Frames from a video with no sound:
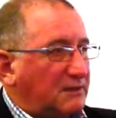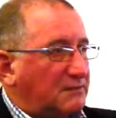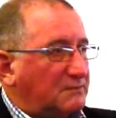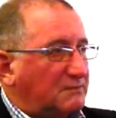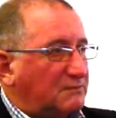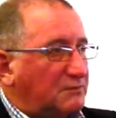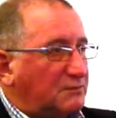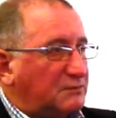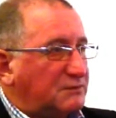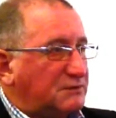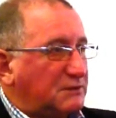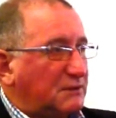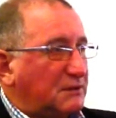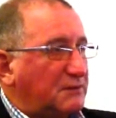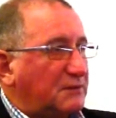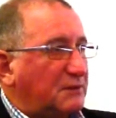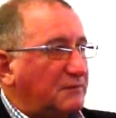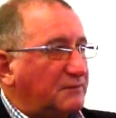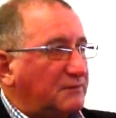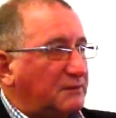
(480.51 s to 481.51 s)
and we'll certainly
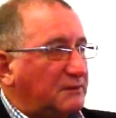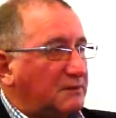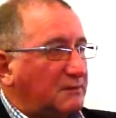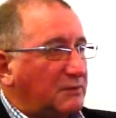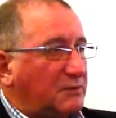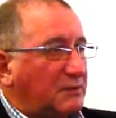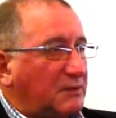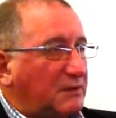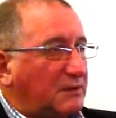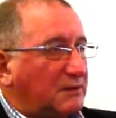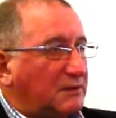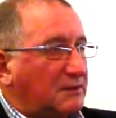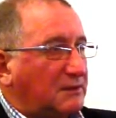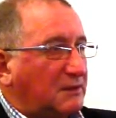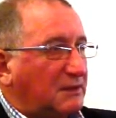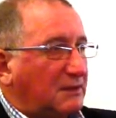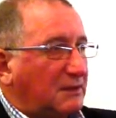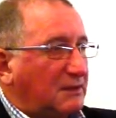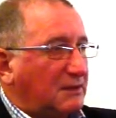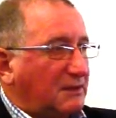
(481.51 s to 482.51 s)
keep the community
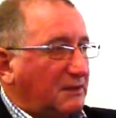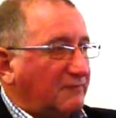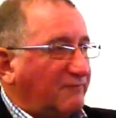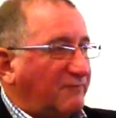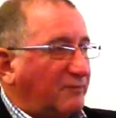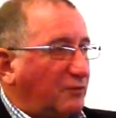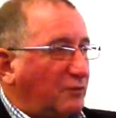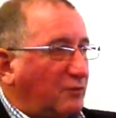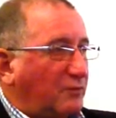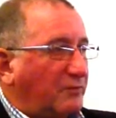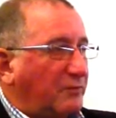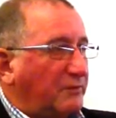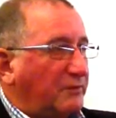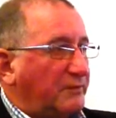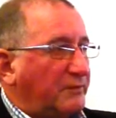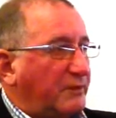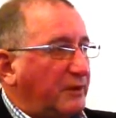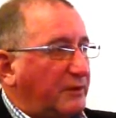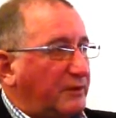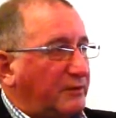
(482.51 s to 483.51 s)
informed on the
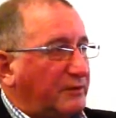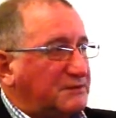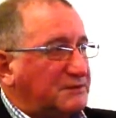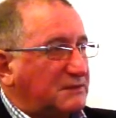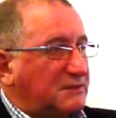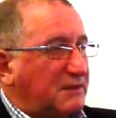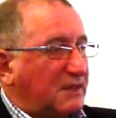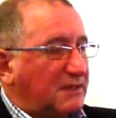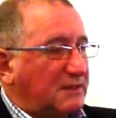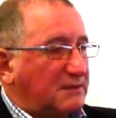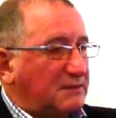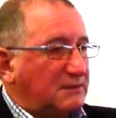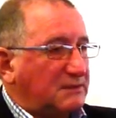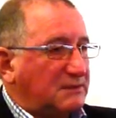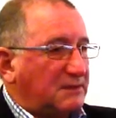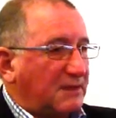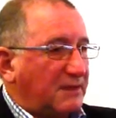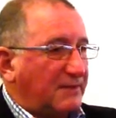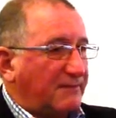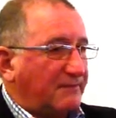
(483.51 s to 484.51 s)
progress of that. And
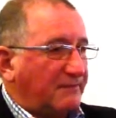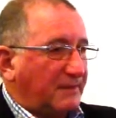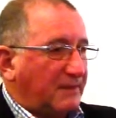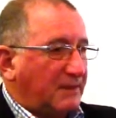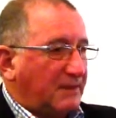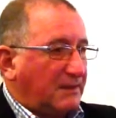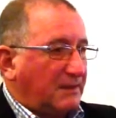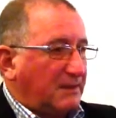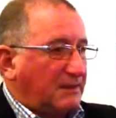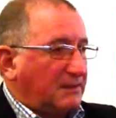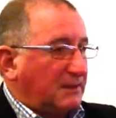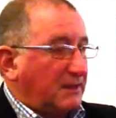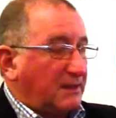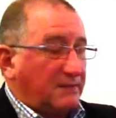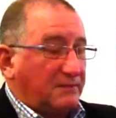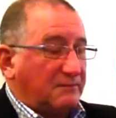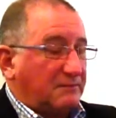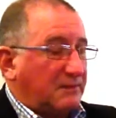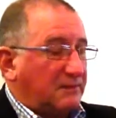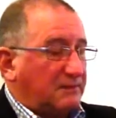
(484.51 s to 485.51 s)

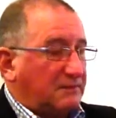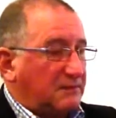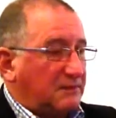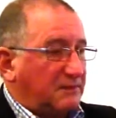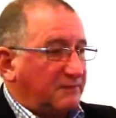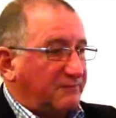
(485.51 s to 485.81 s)
and